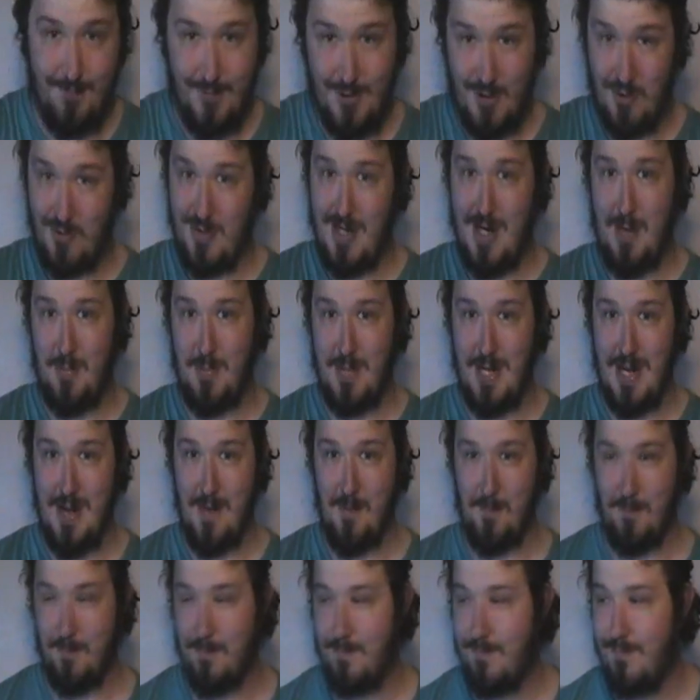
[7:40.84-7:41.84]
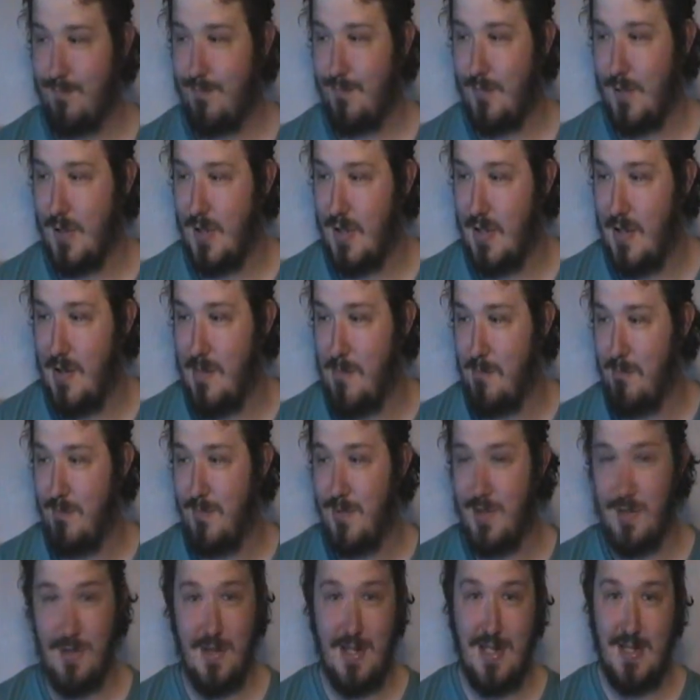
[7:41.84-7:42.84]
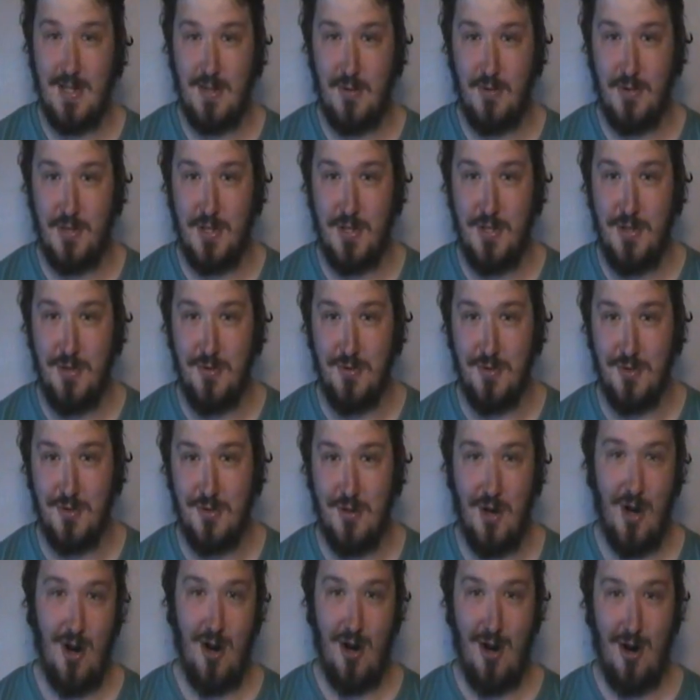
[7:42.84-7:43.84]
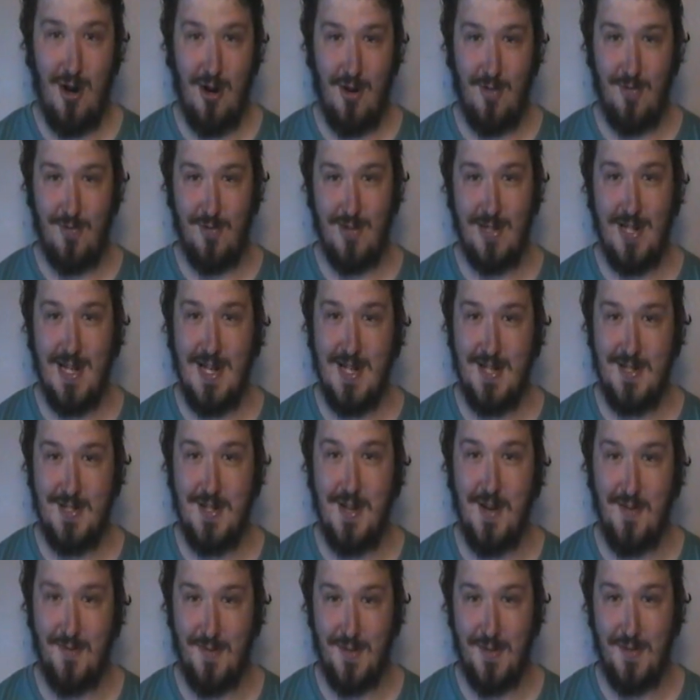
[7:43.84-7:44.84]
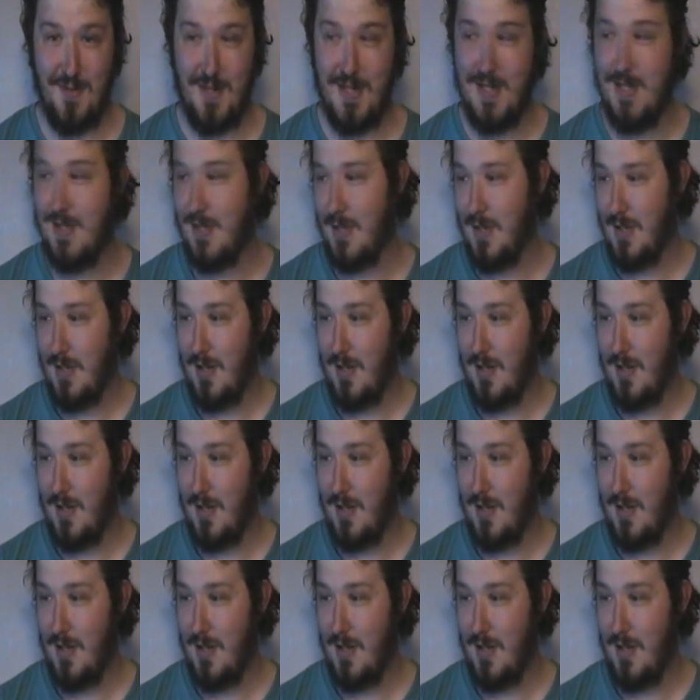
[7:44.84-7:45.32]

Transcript: that'll be it. So that's all the news. For the SF anyway.